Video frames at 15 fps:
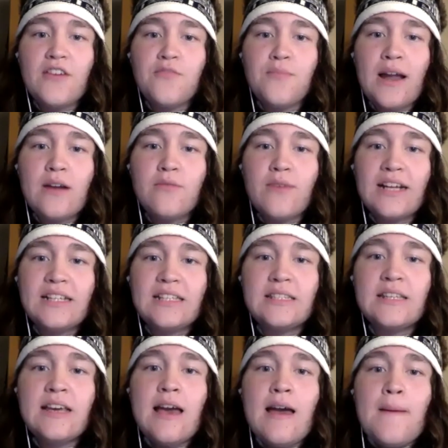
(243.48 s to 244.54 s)
life, my
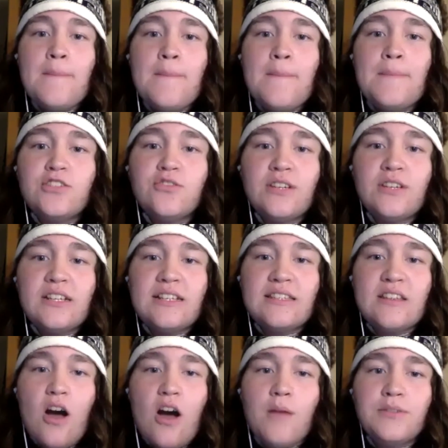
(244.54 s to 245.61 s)
rights be treated
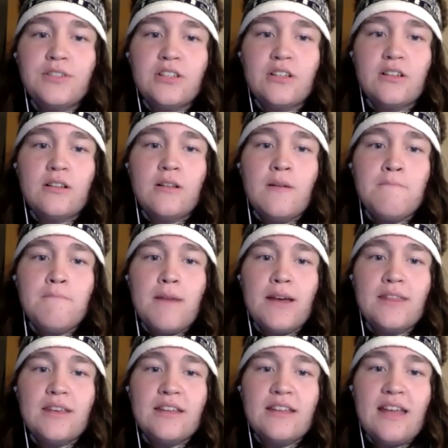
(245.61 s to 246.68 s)
as optional
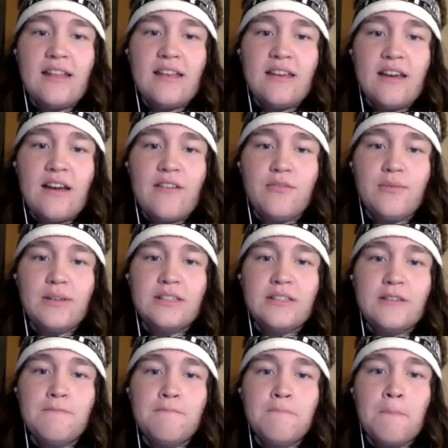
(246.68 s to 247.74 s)
by the Canadian
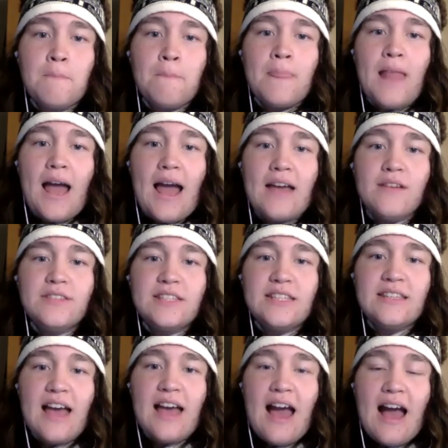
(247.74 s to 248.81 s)
government. I have
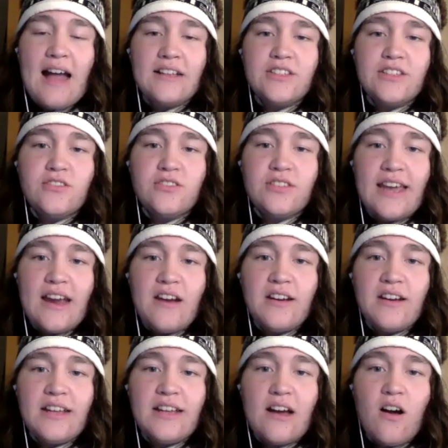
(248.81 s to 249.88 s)
seen that attitude
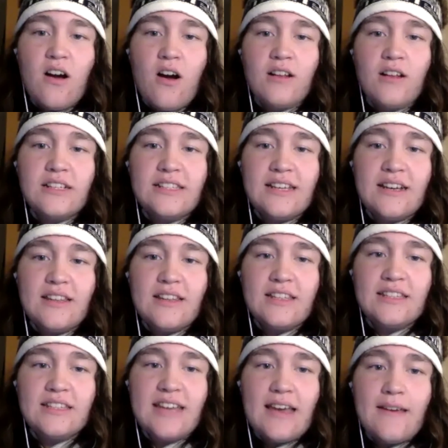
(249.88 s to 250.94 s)
carried on until
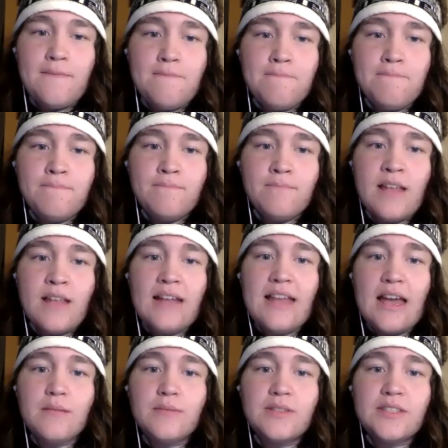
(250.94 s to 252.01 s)
this day,
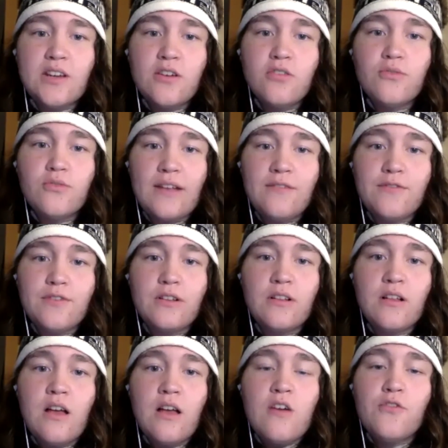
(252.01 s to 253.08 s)
and I am so
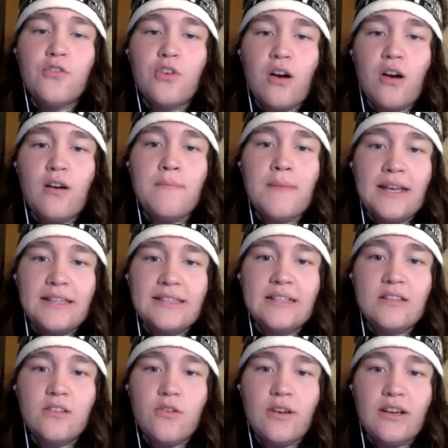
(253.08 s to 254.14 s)
grateful for our
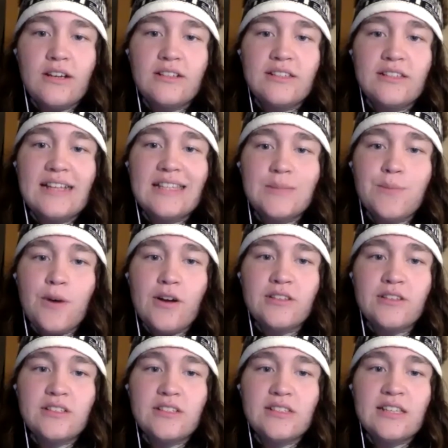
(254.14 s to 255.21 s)
amazing lawyers and
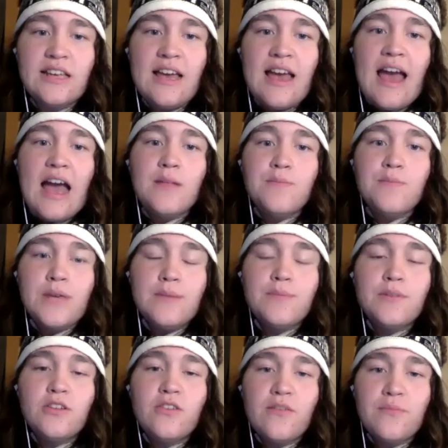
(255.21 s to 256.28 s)
sponsors and
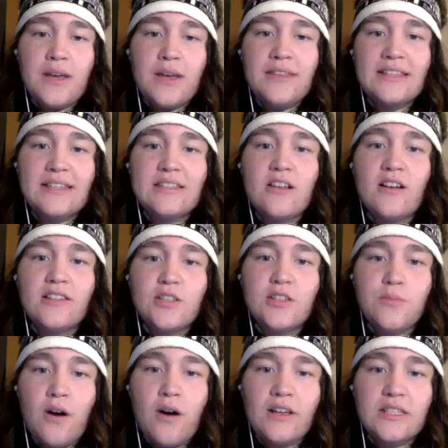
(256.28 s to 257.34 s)
people who have made this
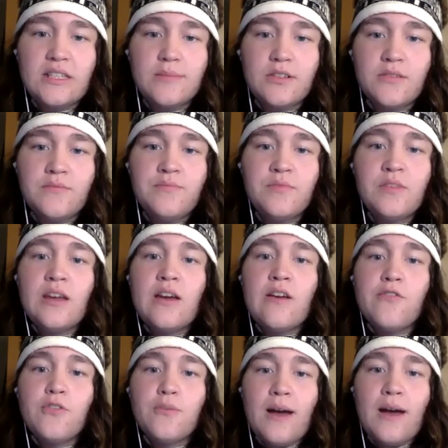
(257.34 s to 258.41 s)
lawsuit possible,
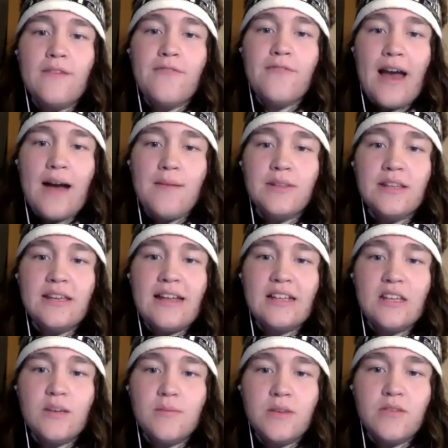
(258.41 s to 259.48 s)
for my family
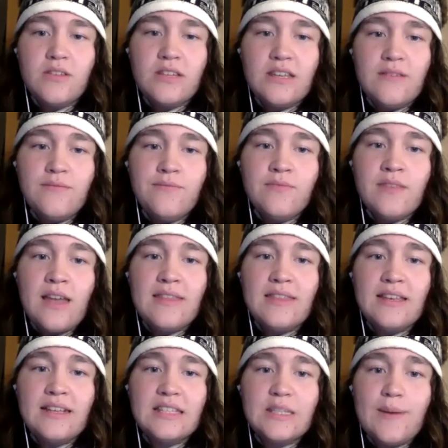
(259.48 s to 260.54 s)
and community and
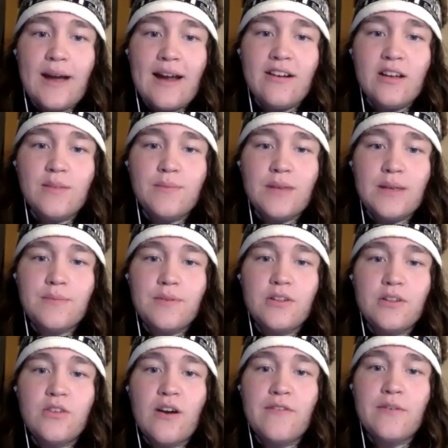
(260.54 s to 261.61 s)
the inspiring
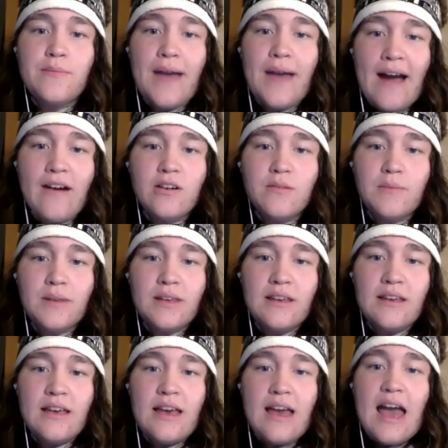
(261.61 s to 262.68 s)
people who have empowered
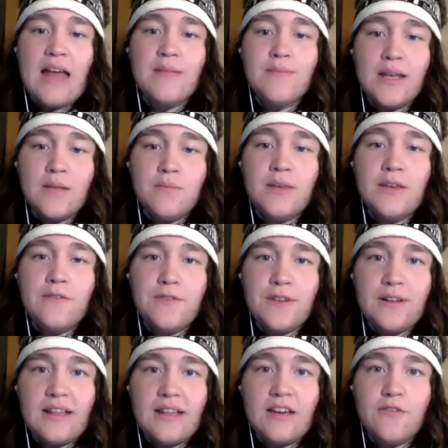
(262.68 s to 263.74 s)
me and made me
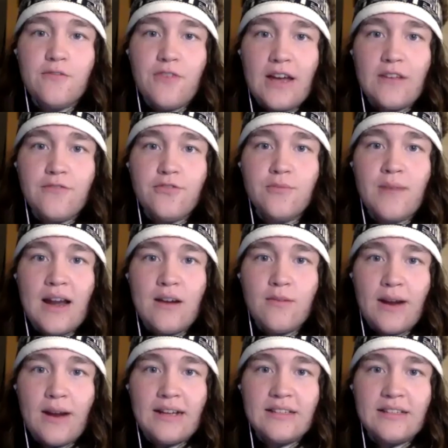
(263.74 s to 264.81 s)
feel like a fight for my
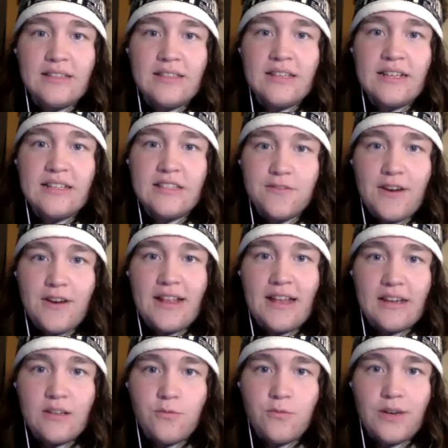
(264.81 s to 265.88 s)
rights is a fight
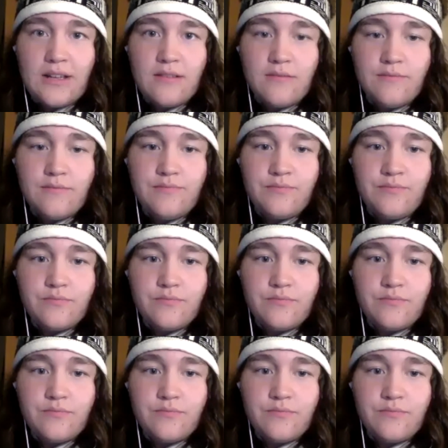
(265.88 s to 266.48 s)
I can win.